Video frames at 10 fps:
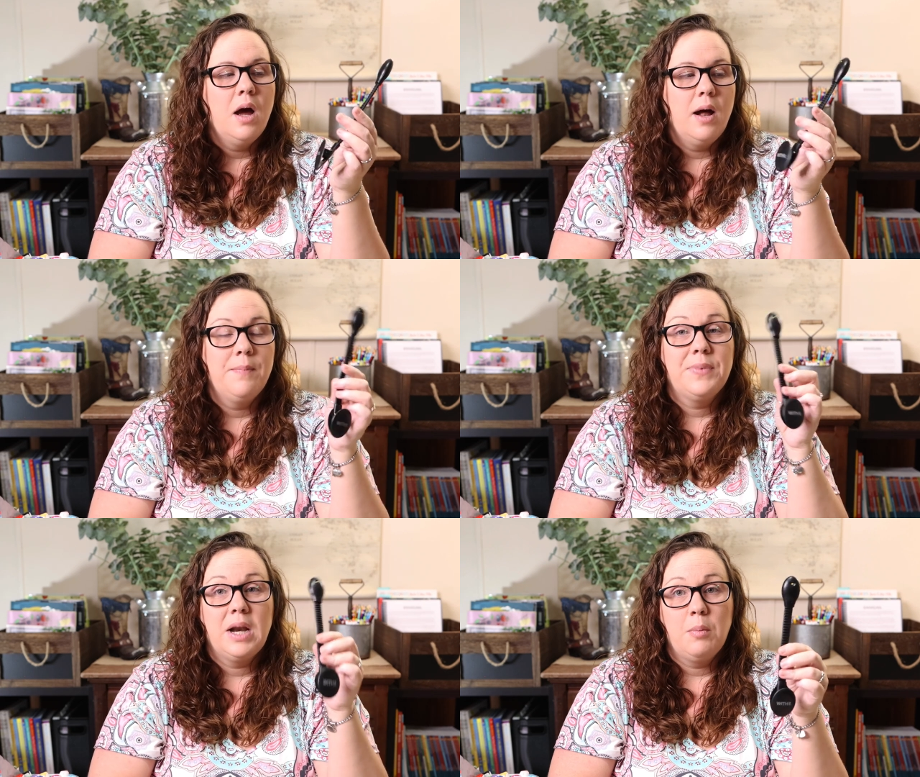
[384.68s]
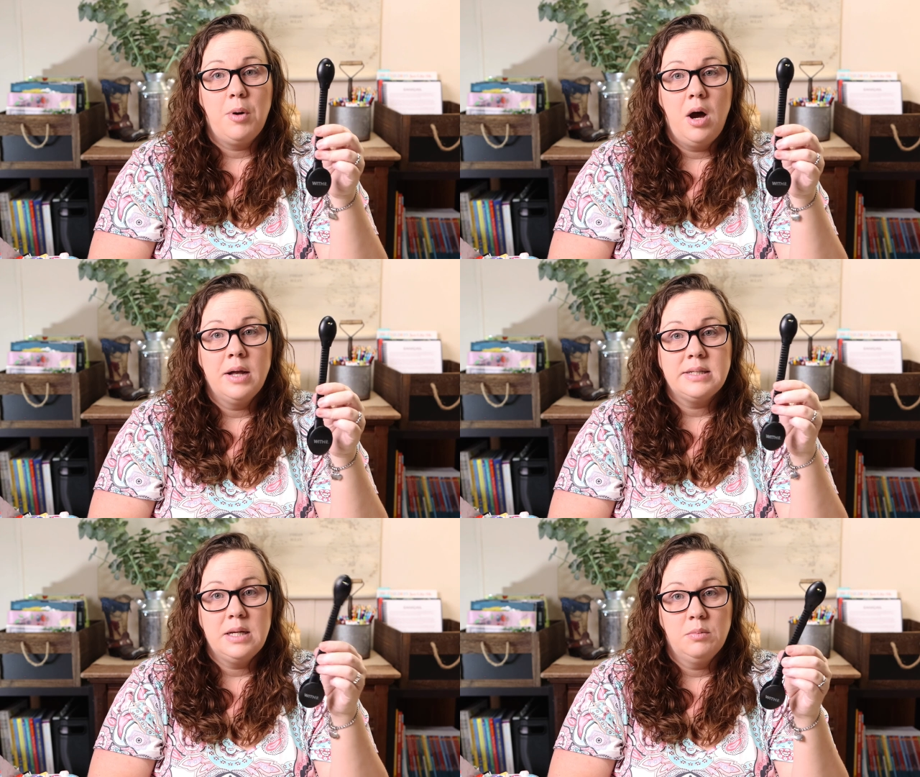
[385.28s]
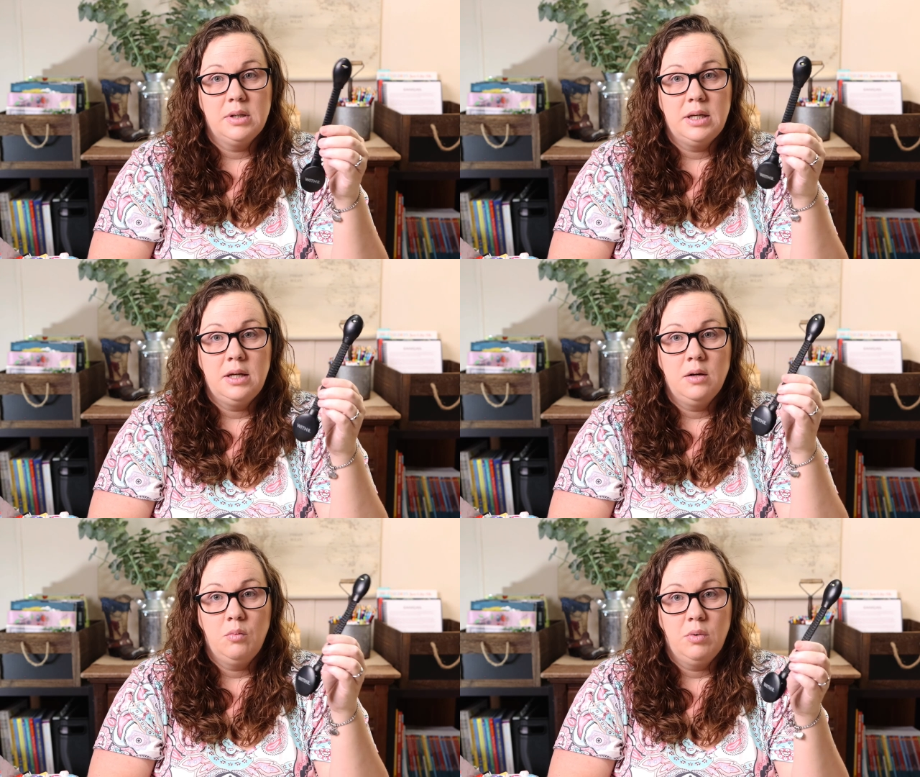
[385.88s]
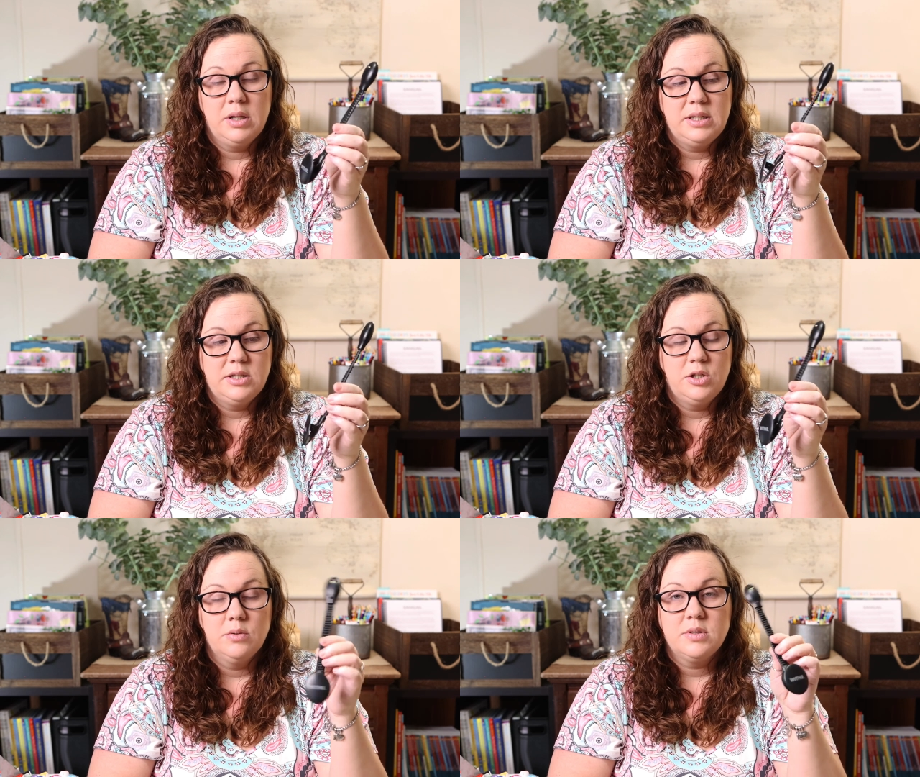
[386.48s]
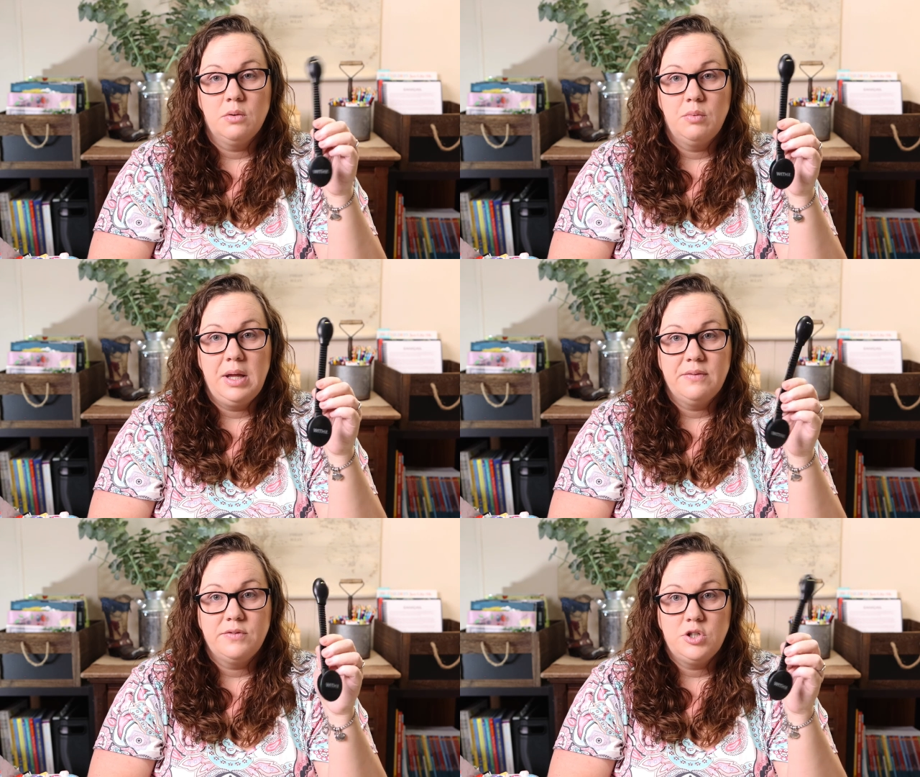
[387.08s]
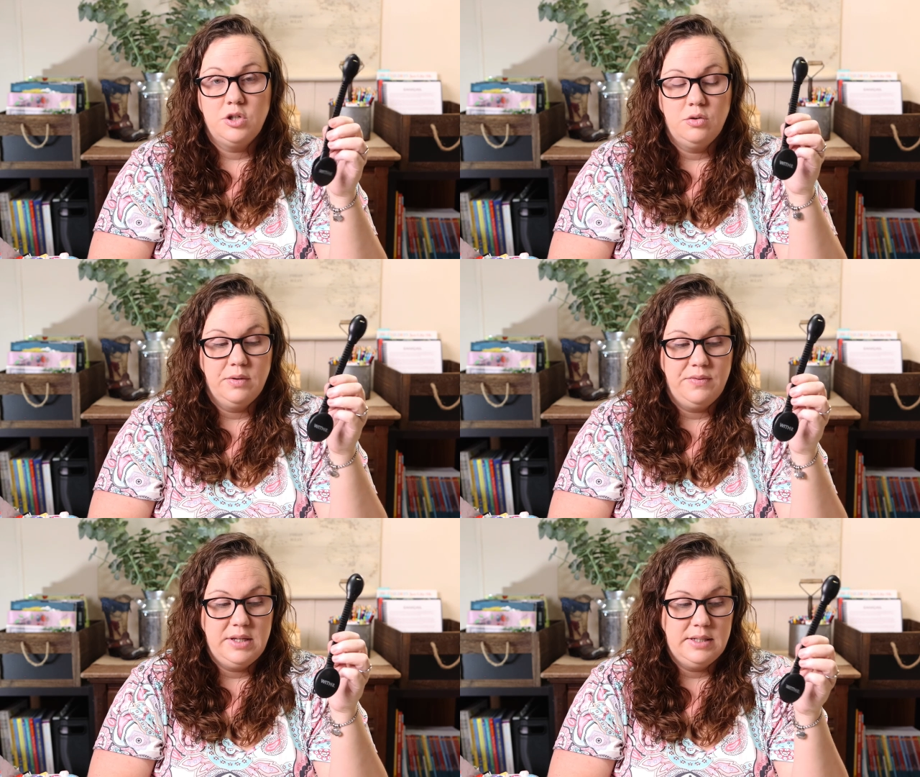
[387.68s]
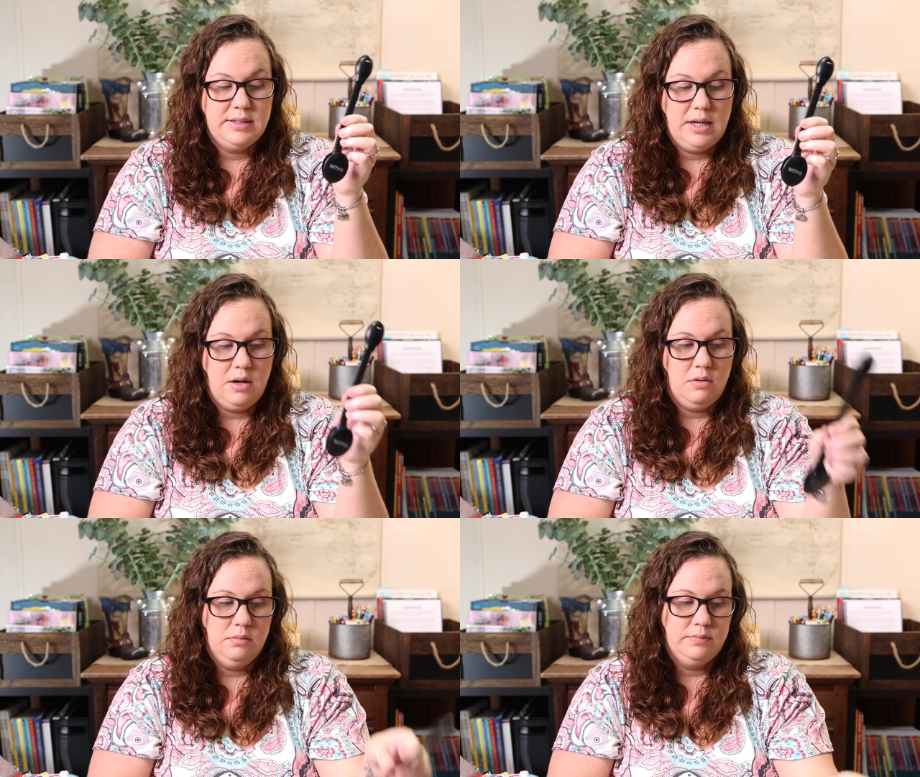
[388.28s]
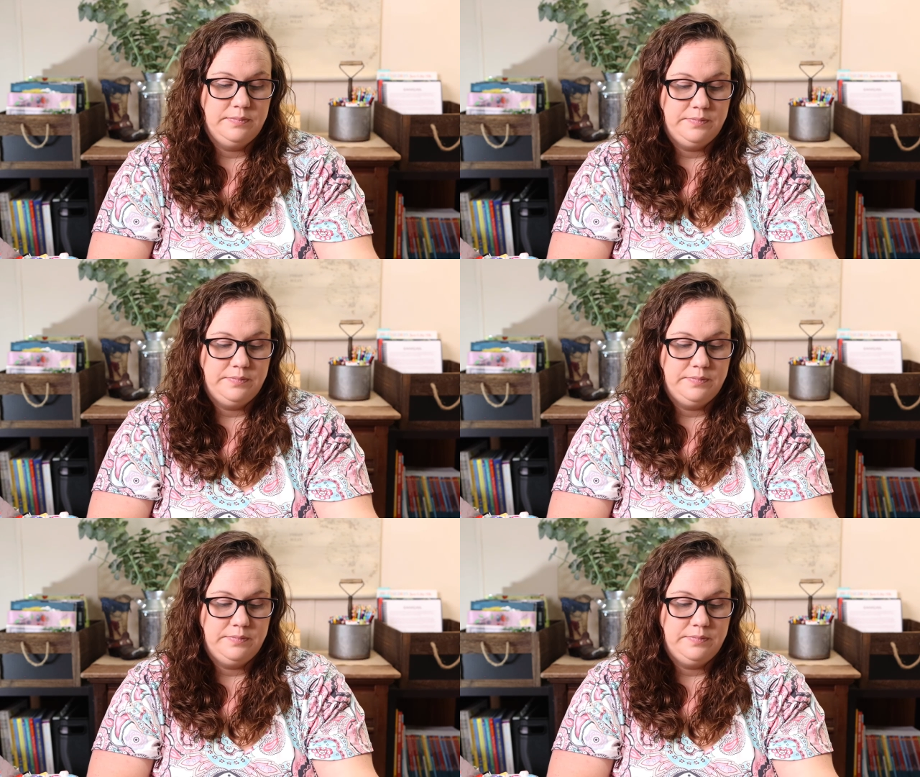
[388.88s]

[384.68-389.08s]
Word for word: that I bought Emily one of these two. So we have two of these now.